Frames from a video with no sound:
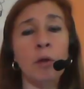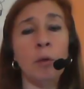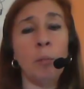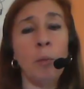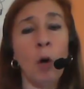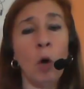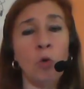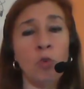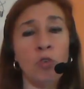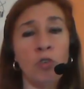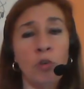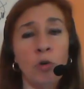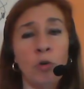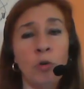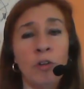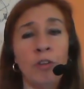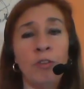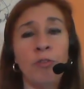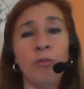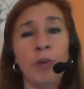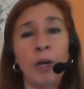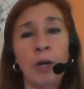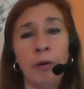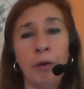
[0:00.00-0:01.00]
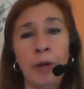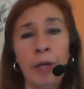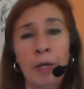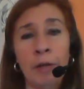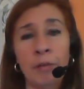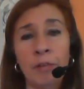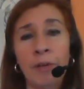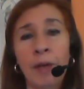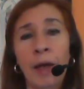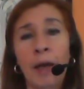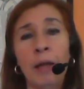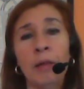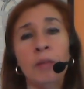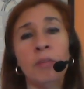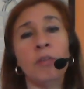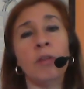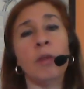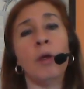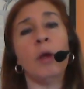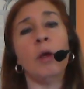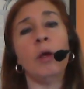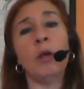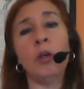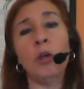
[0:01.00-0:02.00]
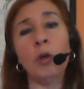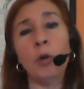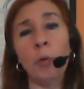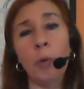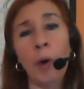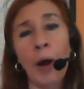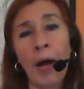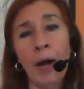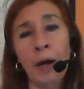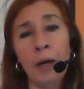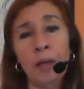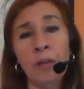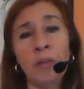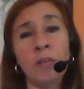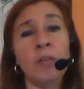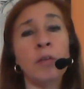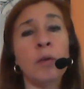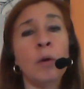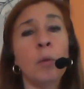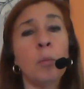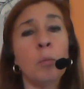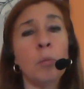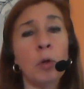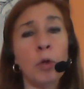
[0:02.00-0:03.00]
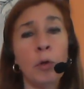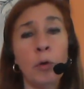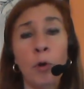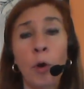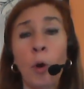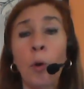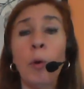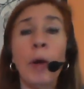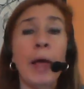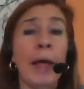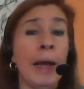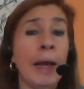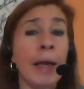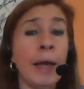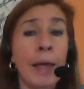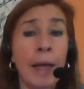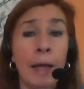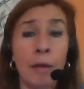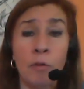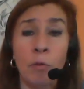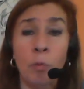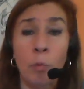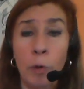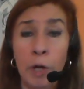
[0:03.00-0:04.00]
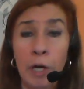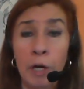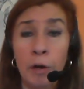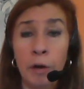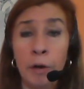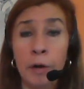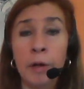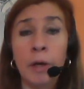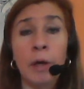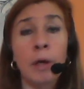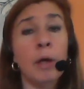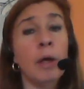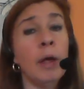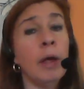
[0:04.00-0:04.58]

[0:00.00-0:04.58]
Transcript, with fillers: emotional is very intense. Uranus, Pluto, and it gets weird.